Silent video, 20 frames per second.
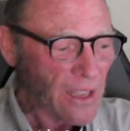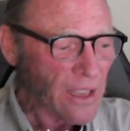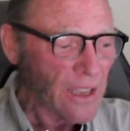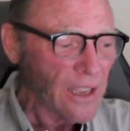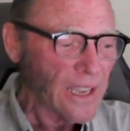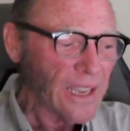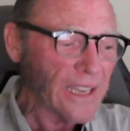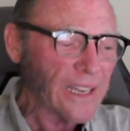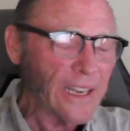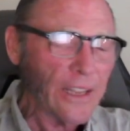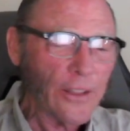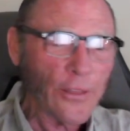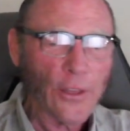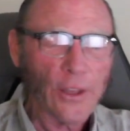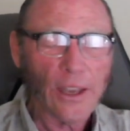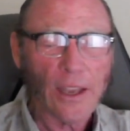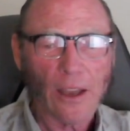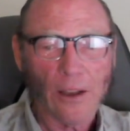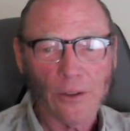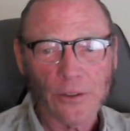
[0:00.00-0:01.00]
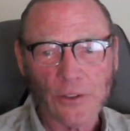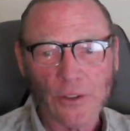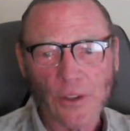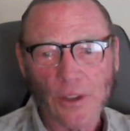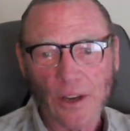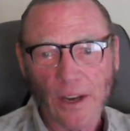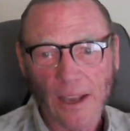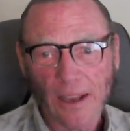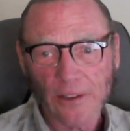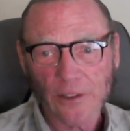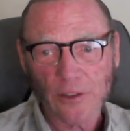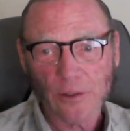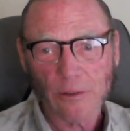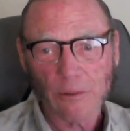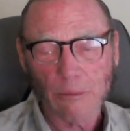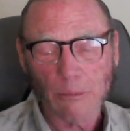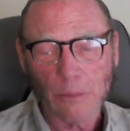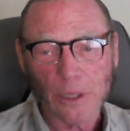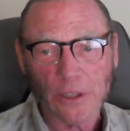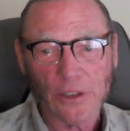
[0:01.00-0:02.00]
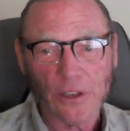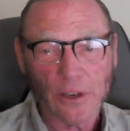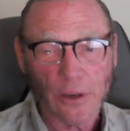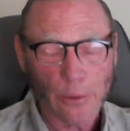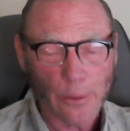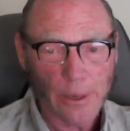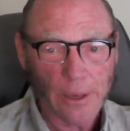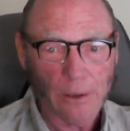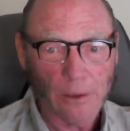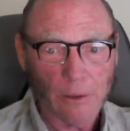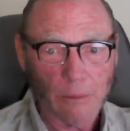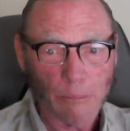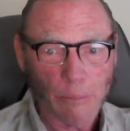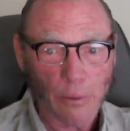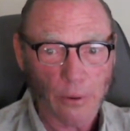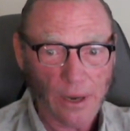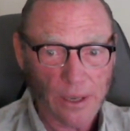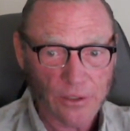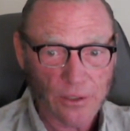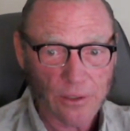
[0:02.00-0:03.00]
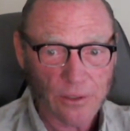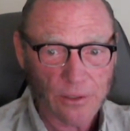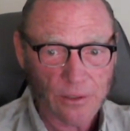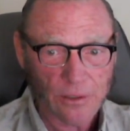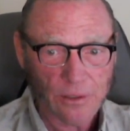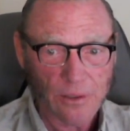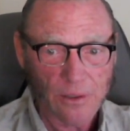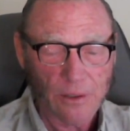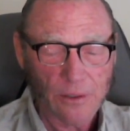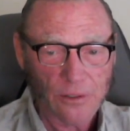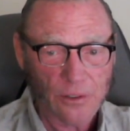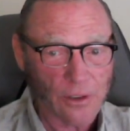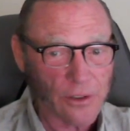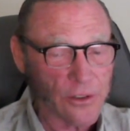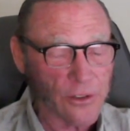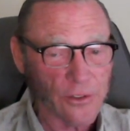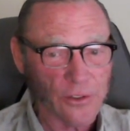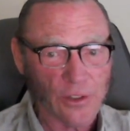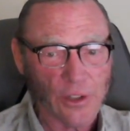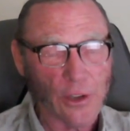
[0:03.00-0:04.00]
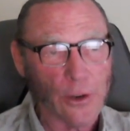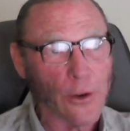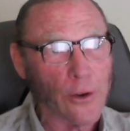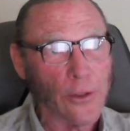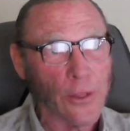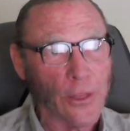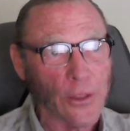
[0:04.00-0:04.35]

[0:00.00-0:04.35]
Anything else that has material presence, such as the Earth, the